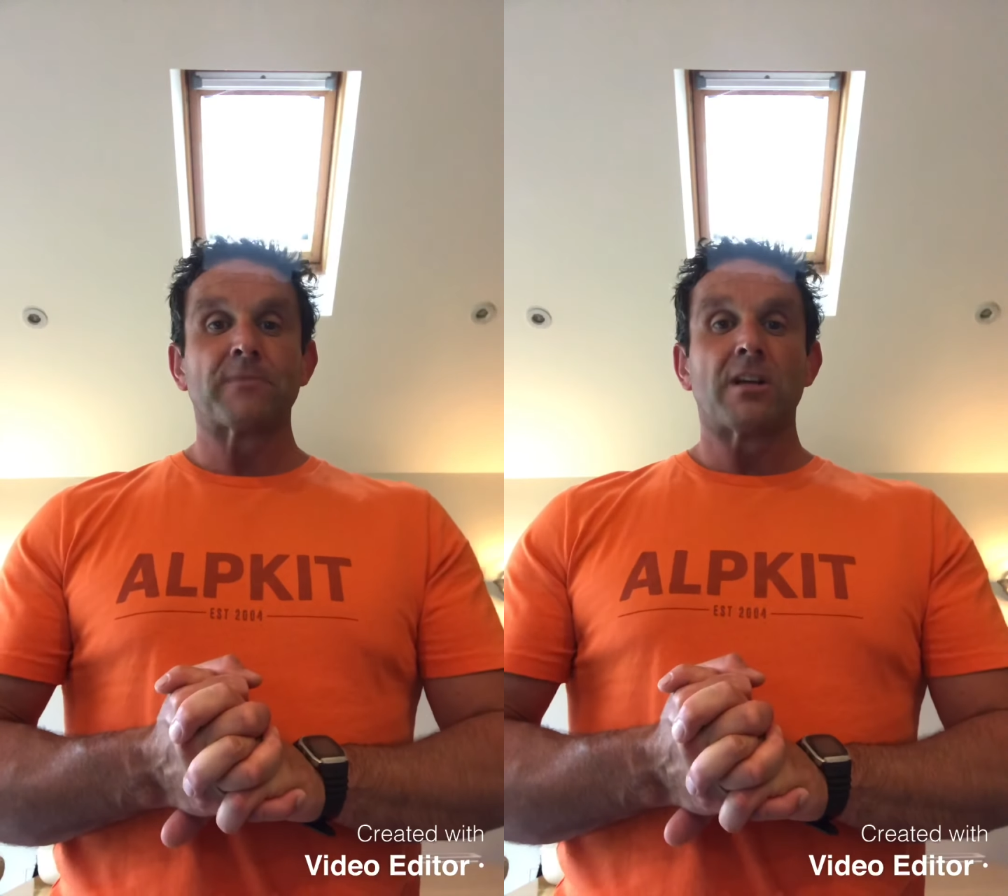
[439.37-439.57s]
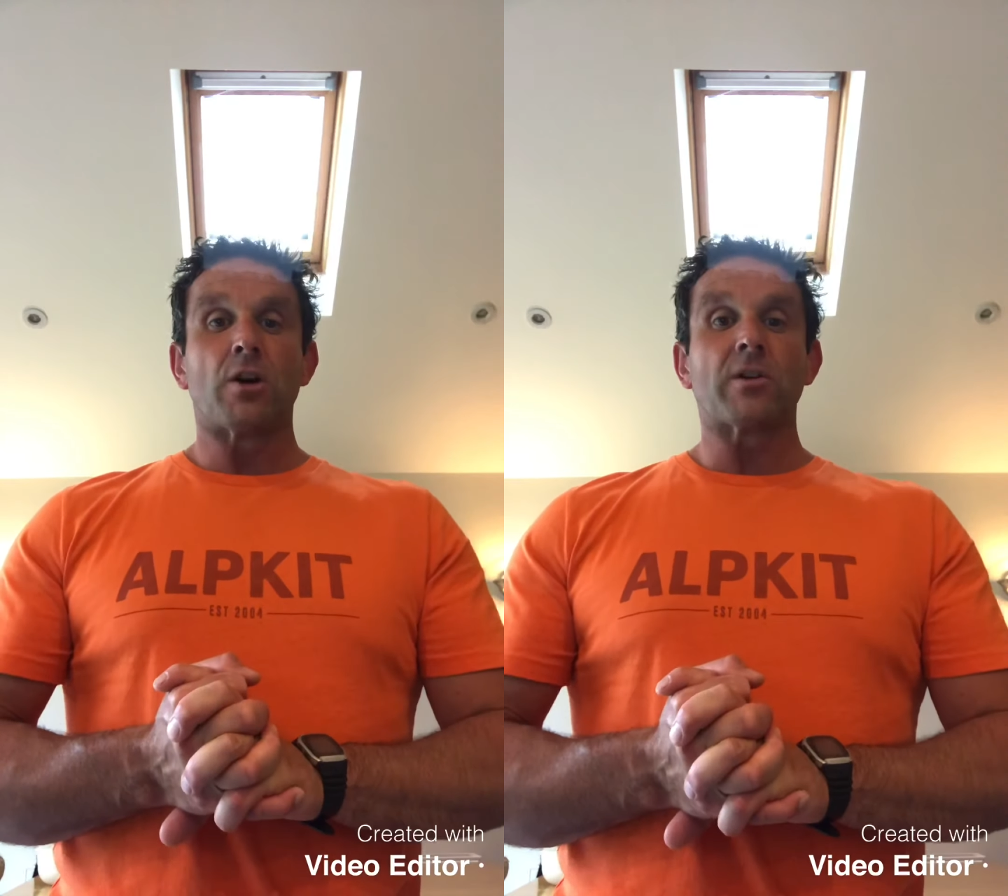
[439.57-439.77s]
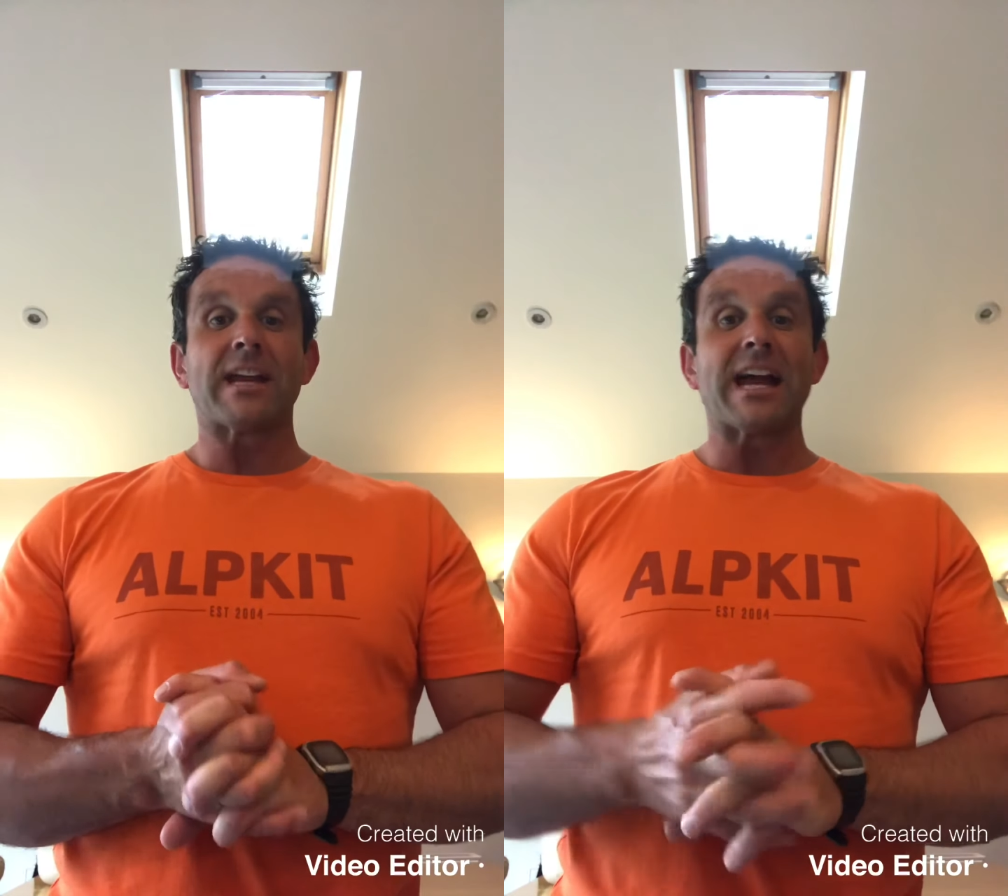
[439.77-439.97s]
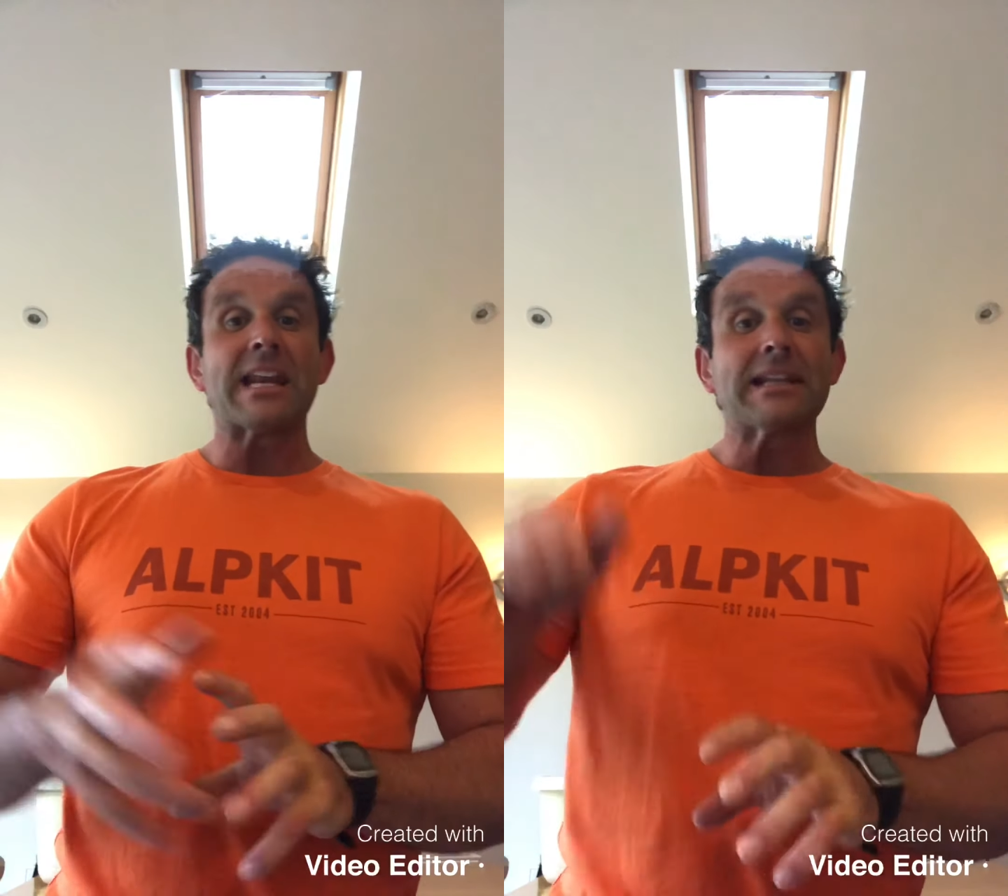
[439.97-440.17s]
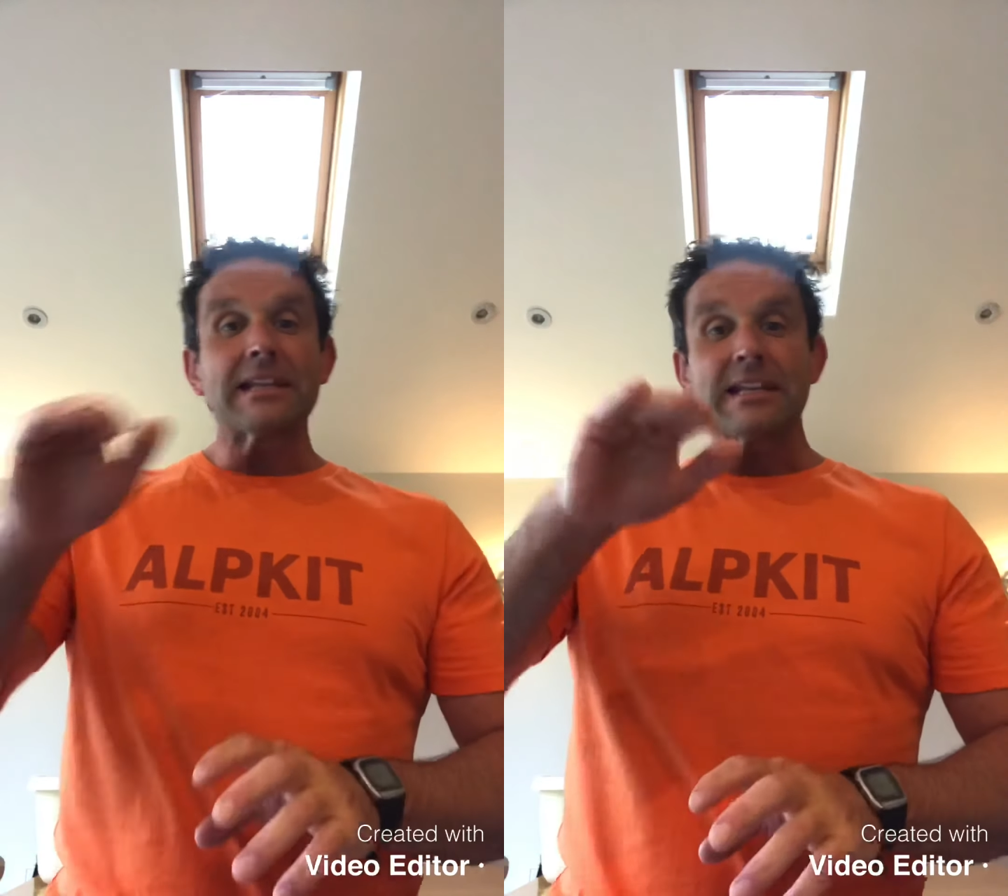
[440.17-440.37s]
okay,
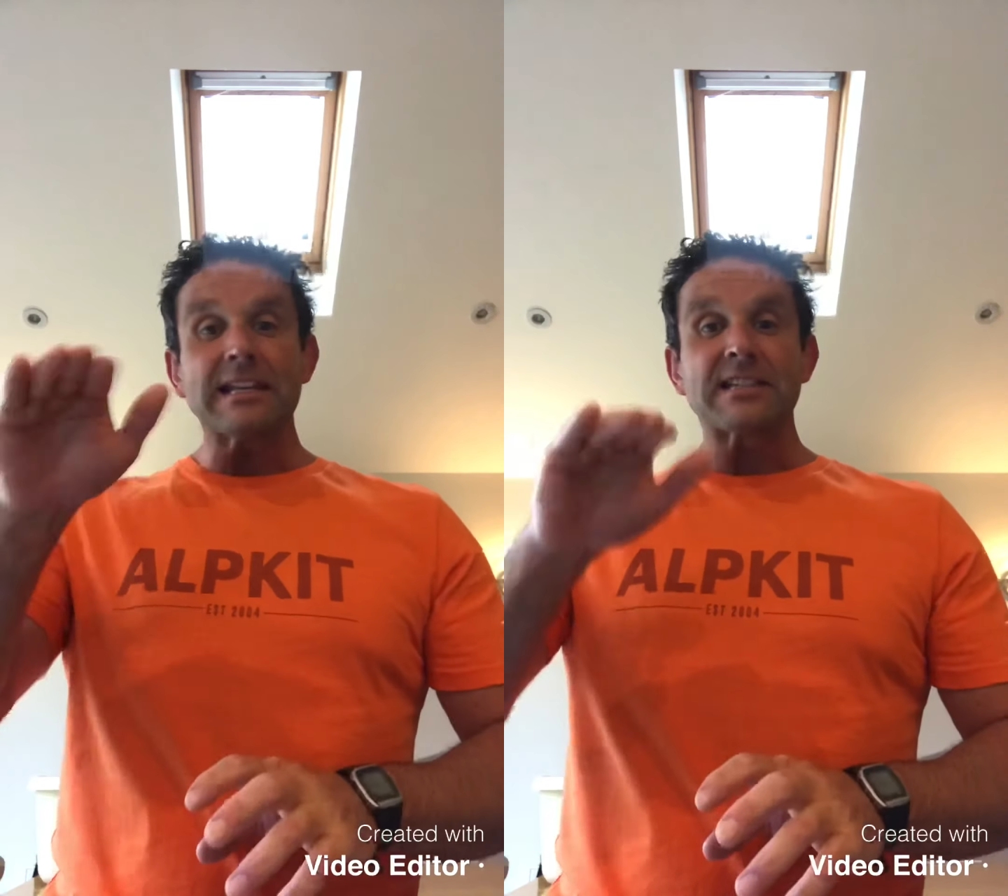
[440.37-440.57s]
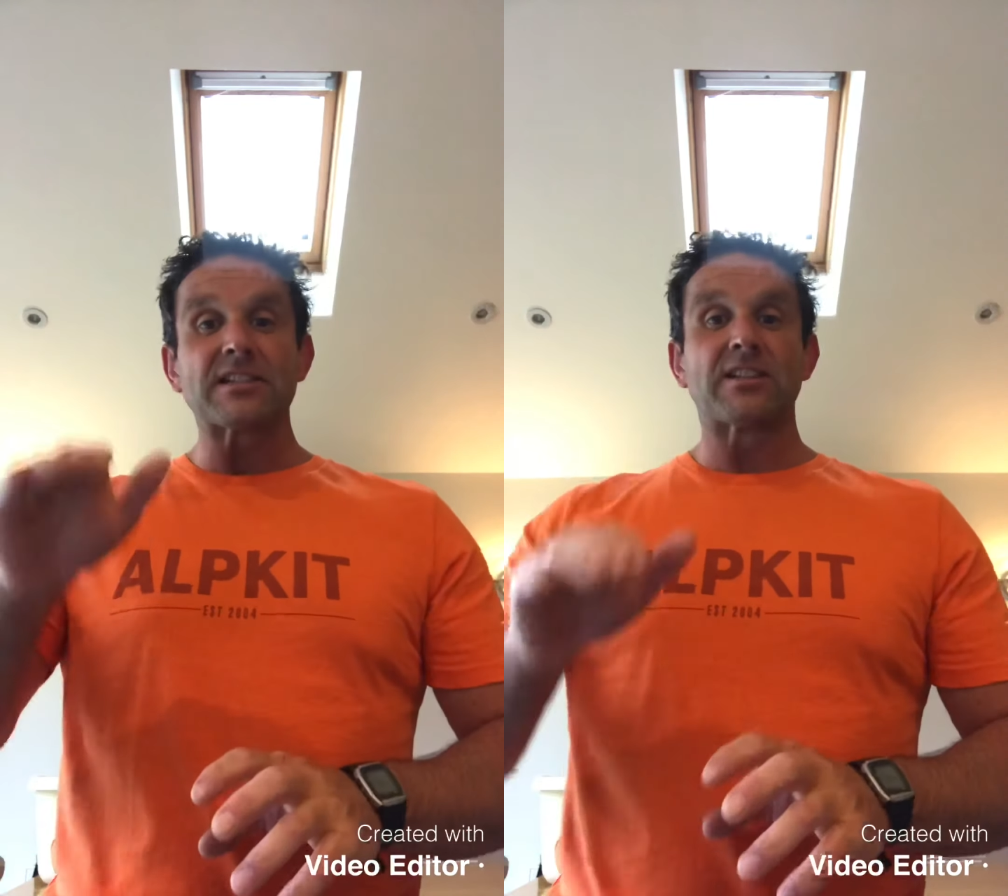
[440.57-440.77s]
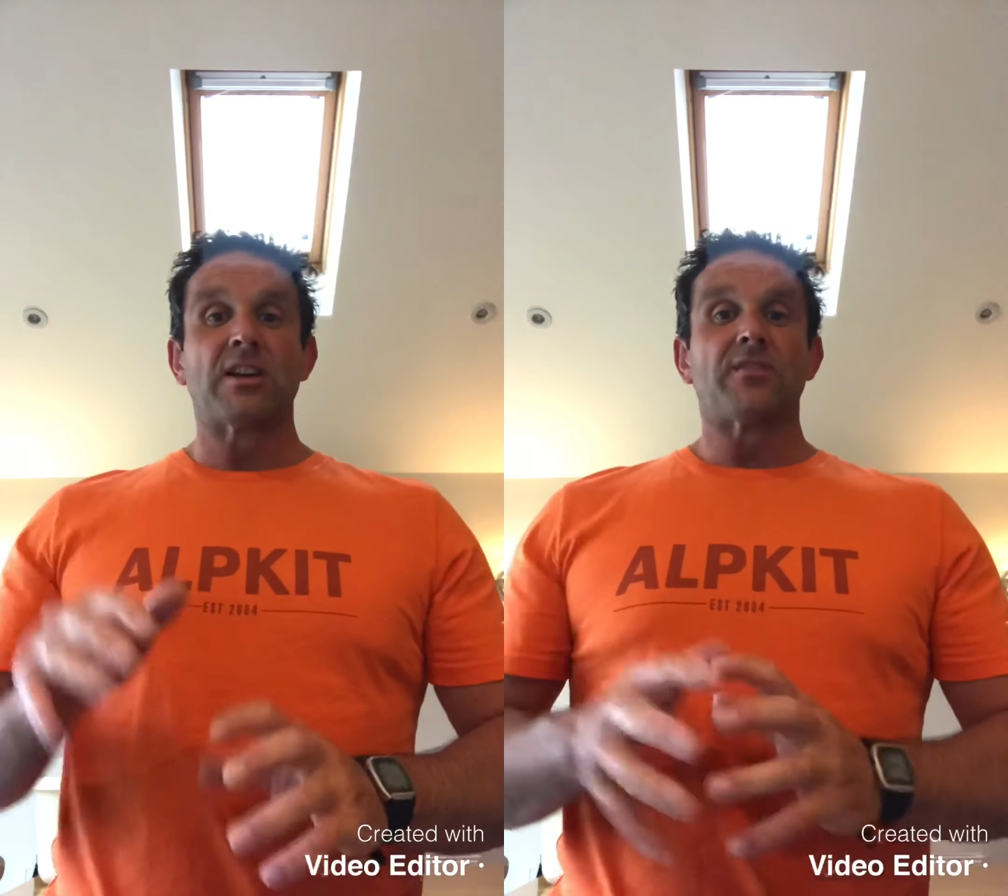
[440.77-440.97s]
and list